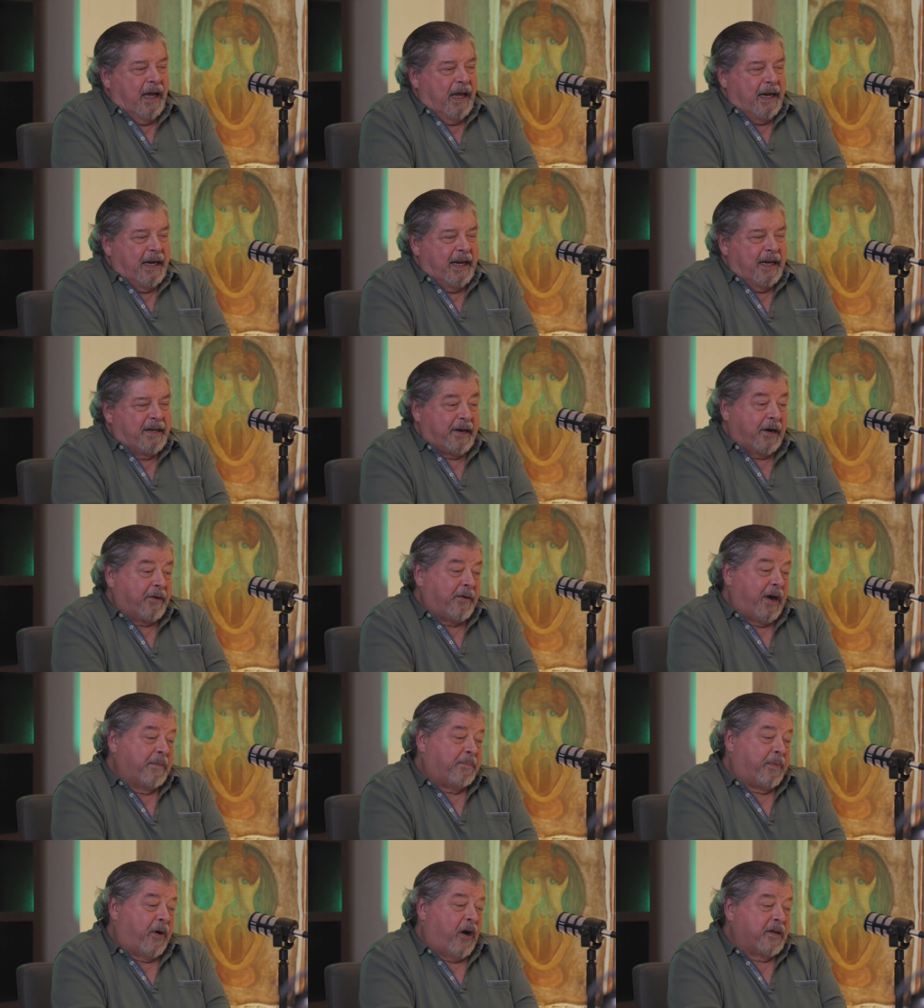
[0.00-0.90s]
And it's a
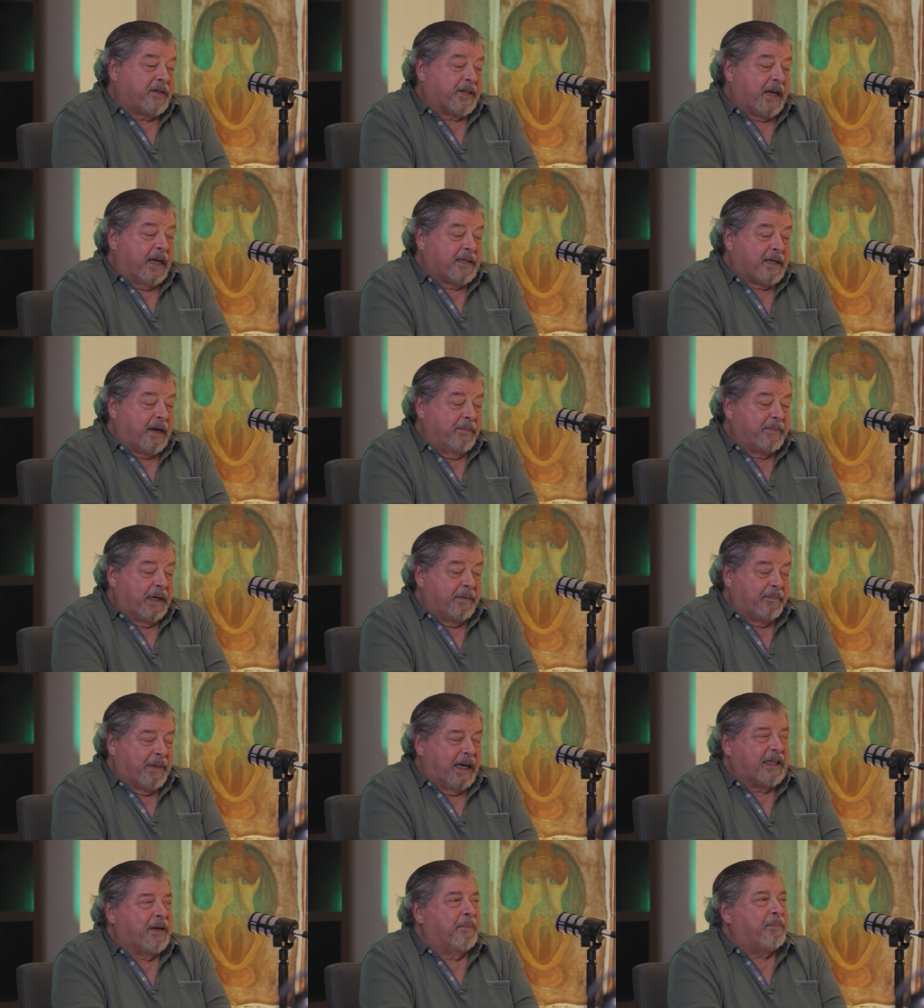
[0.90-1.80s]
great process. I mean,
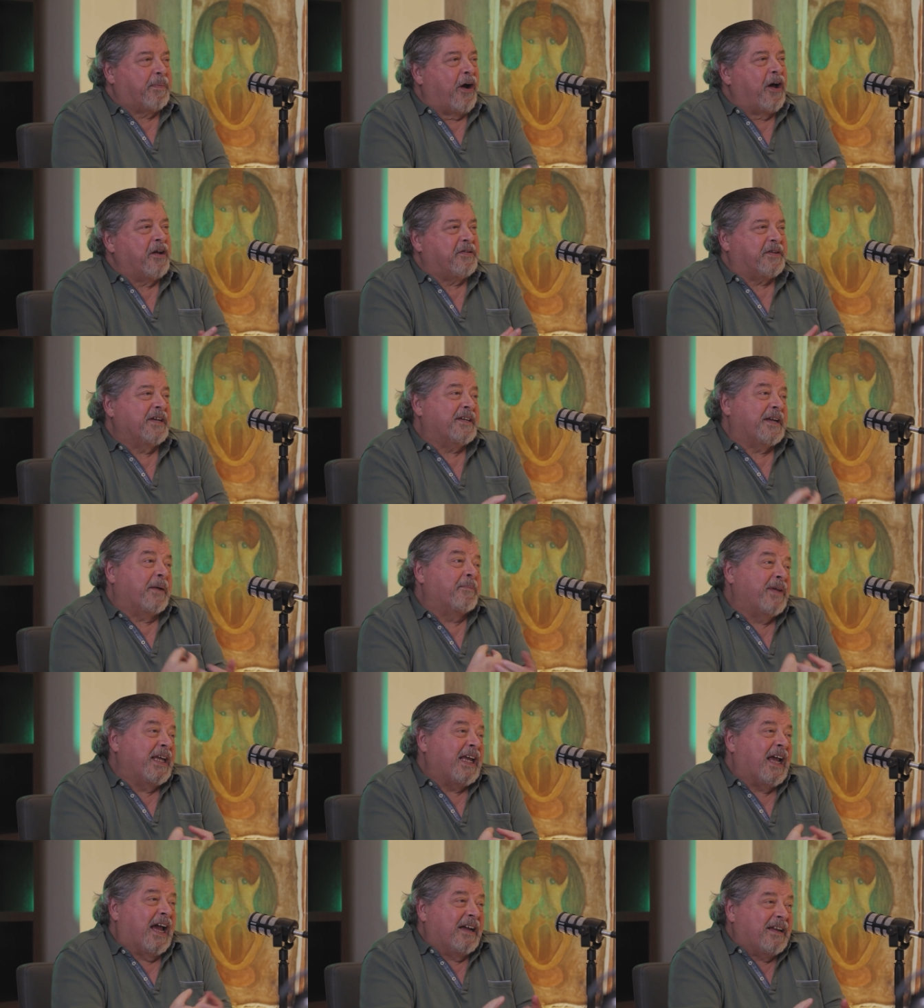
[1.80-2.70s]
but the process,
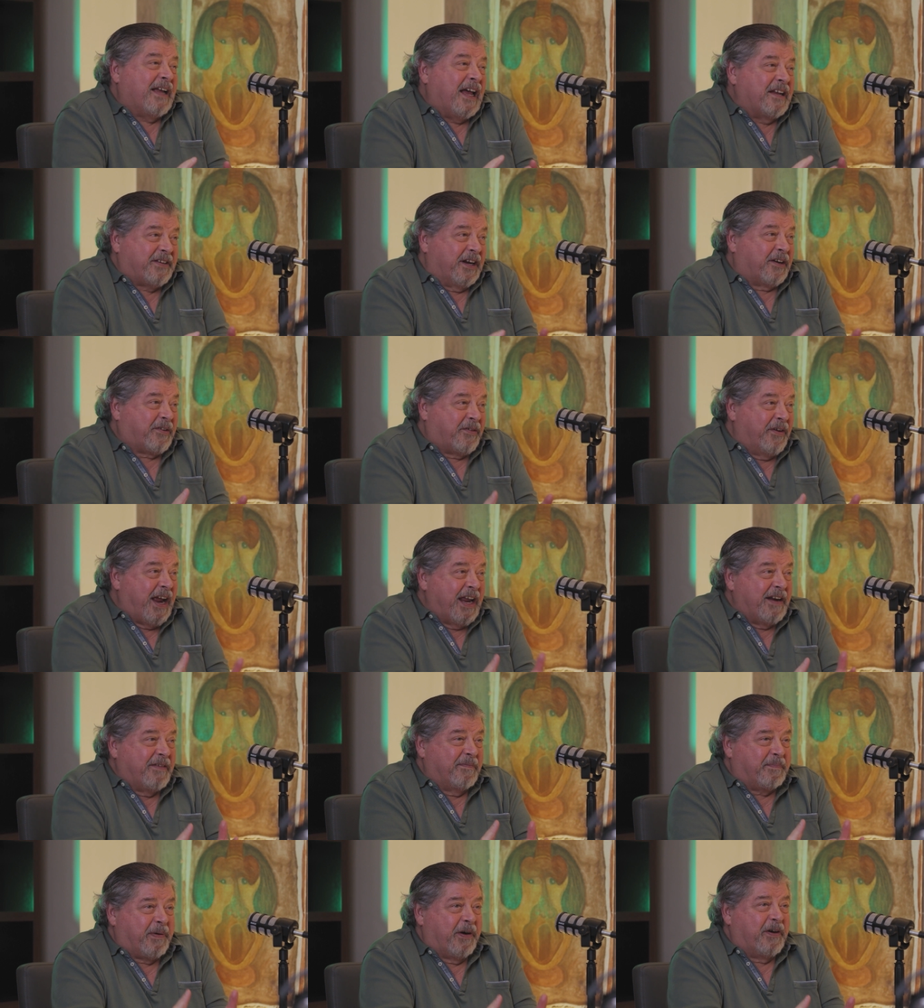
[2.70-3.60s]
me as a
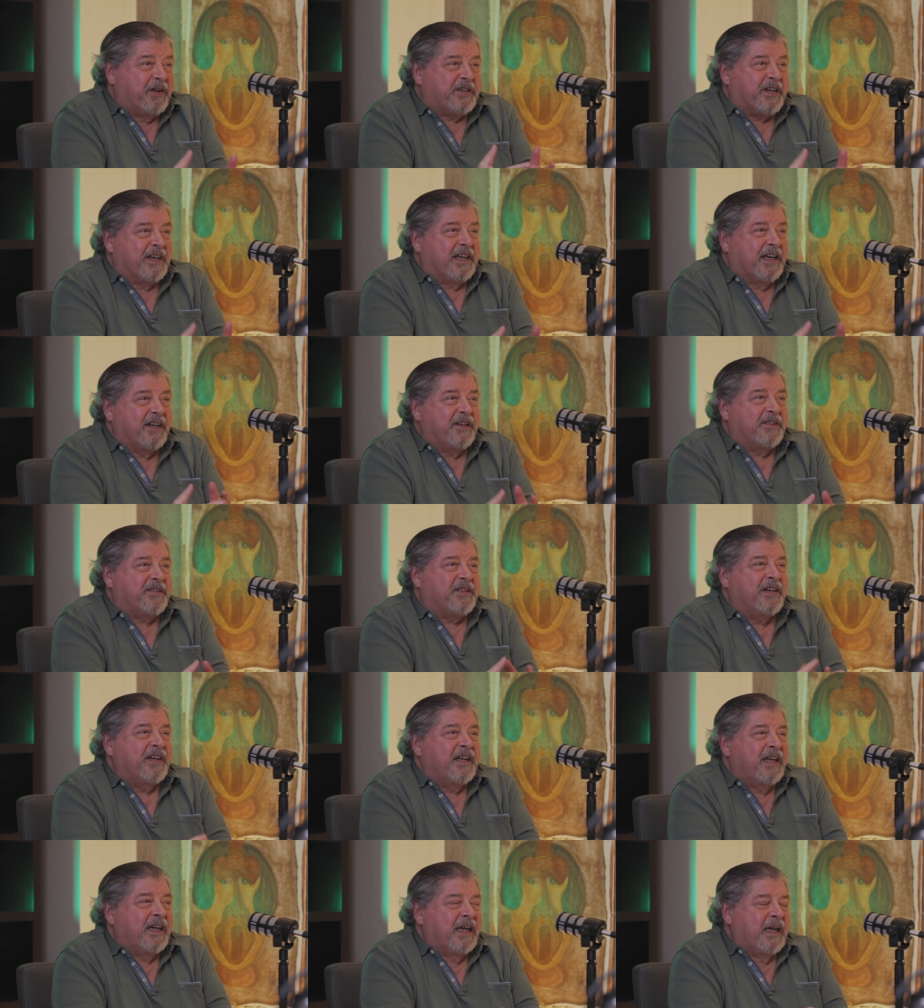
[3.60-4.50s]
creative person, is
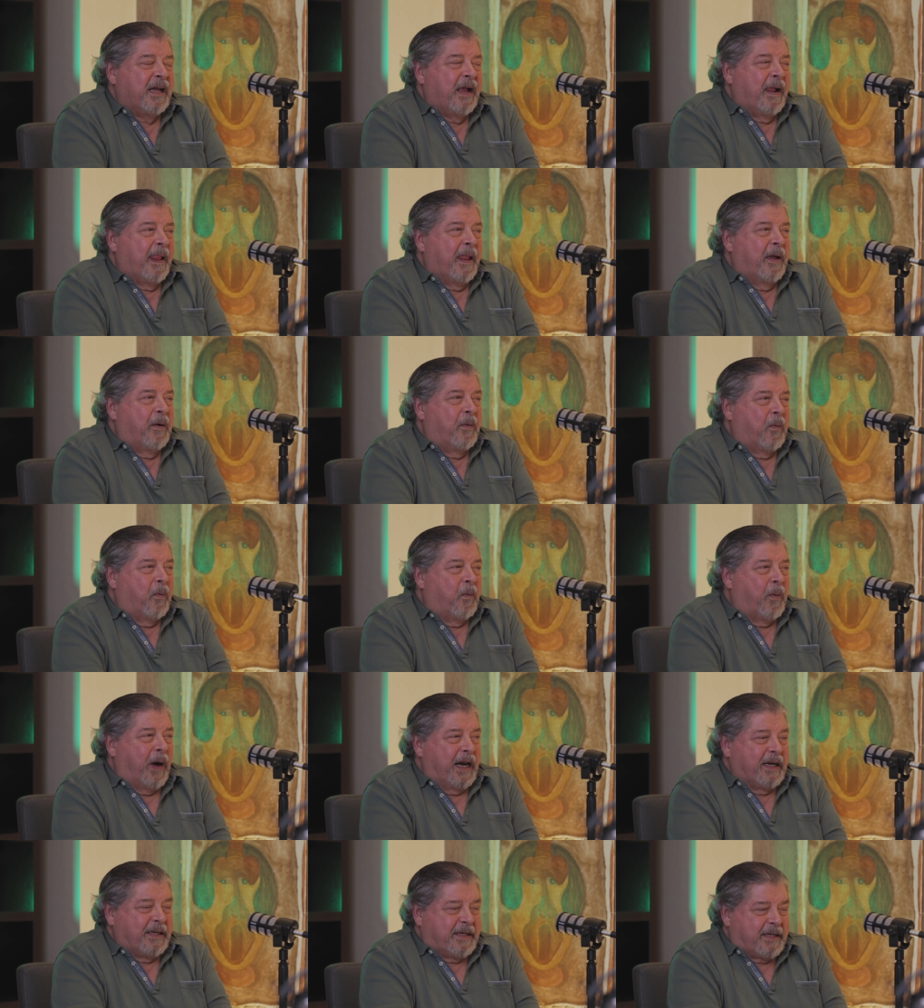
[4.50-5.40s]

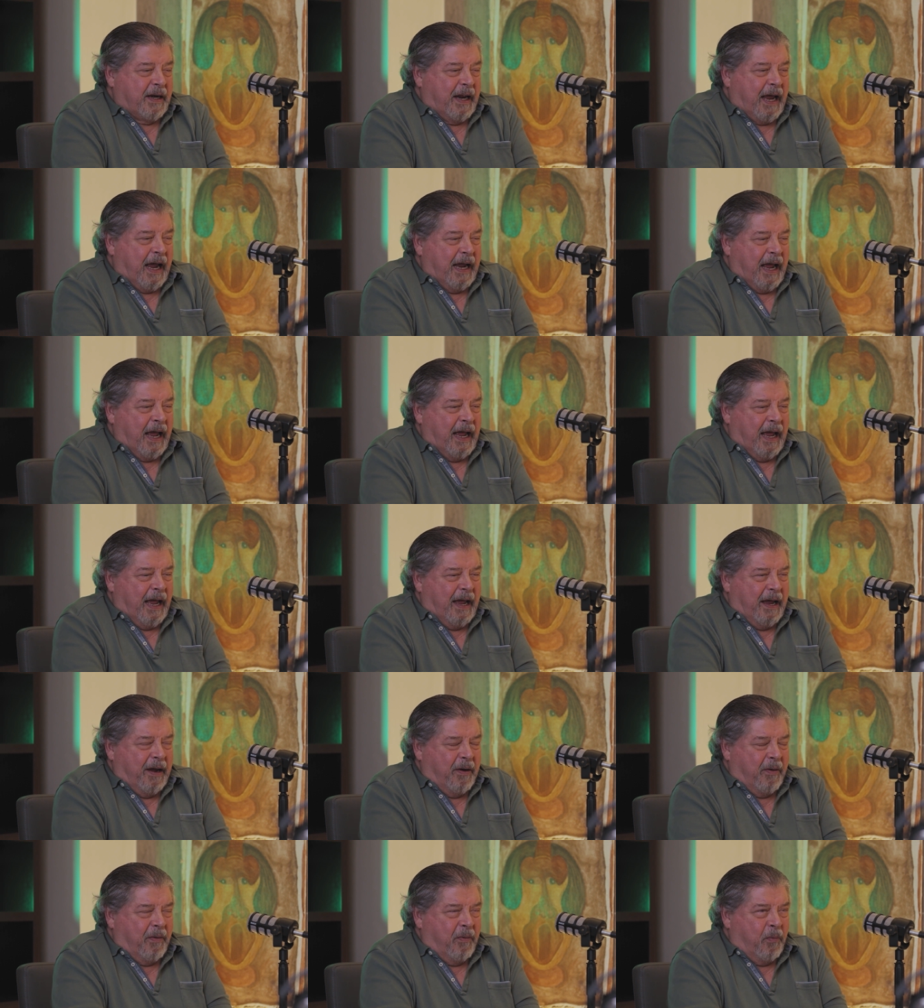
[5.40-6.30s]
once uh,
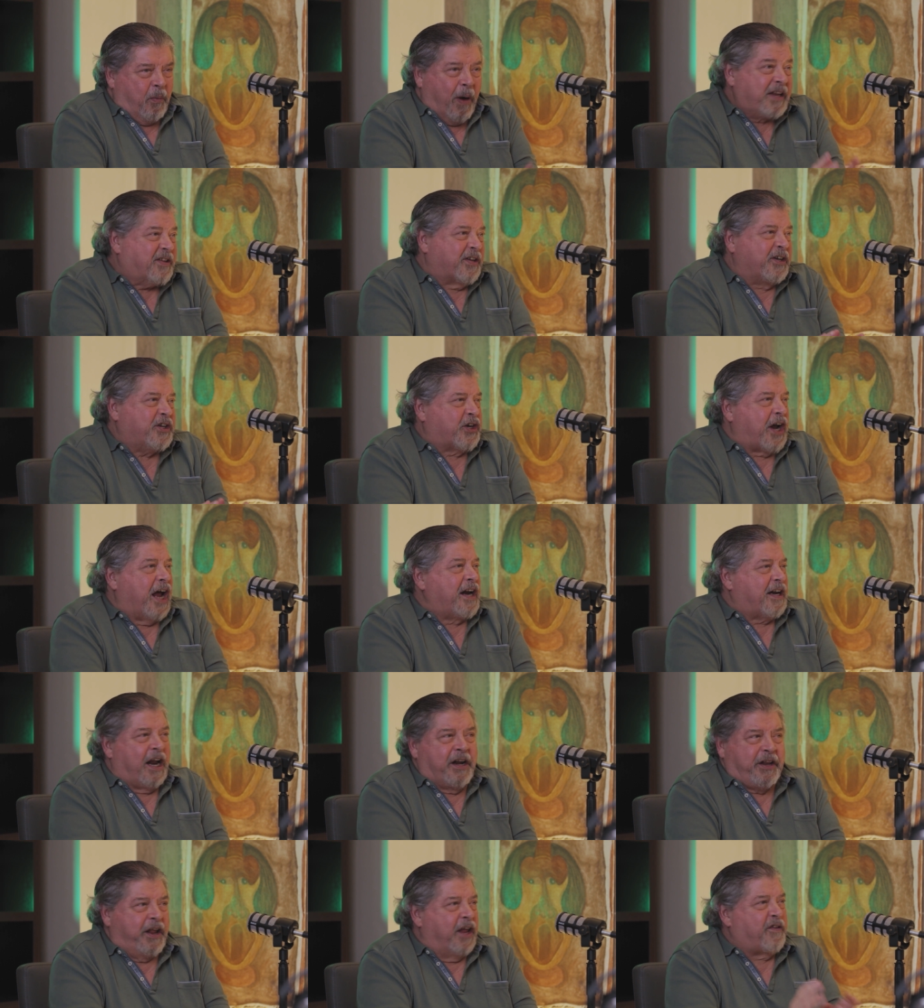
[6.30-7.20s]
uh, once it's
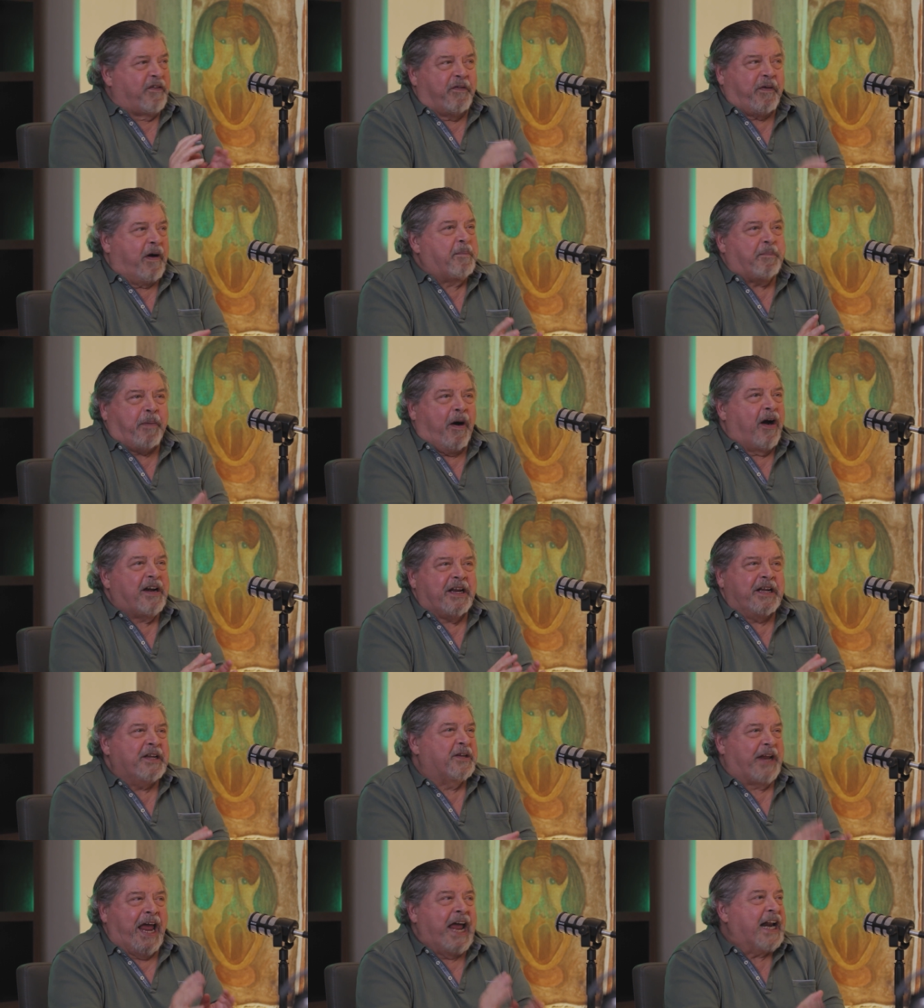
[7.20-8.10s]
shot, another fun part
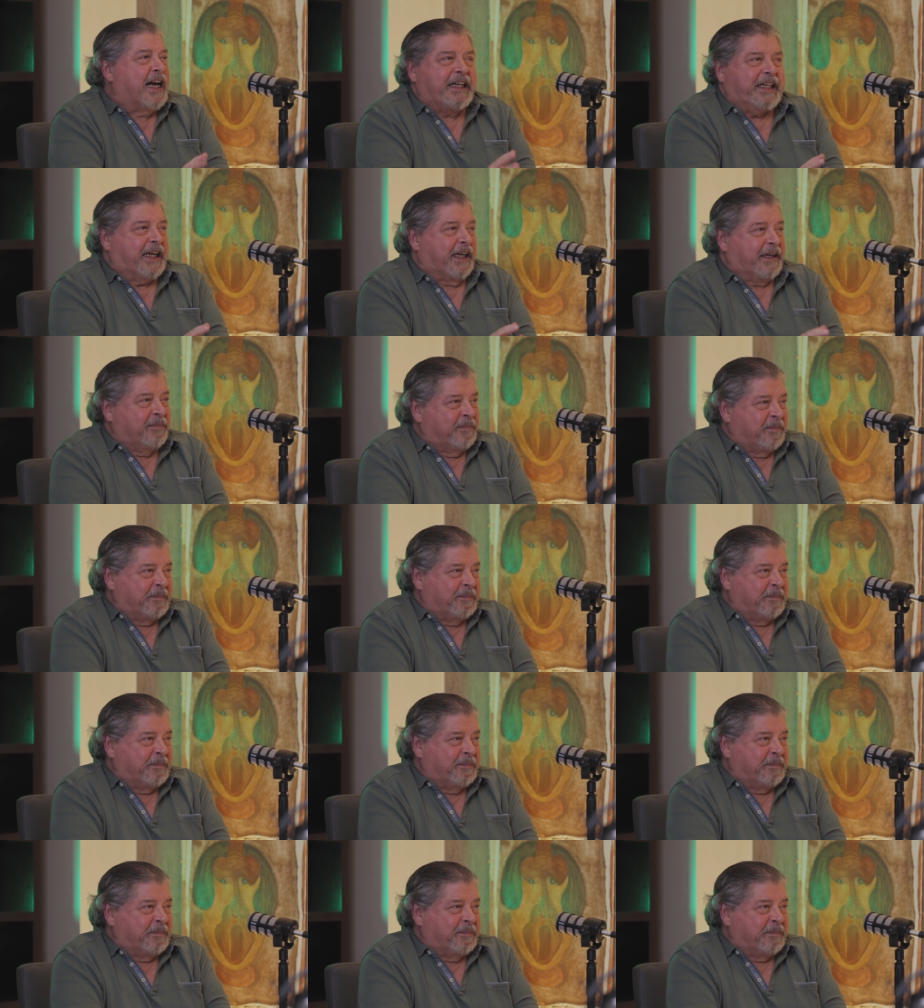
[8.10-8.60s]
is editing.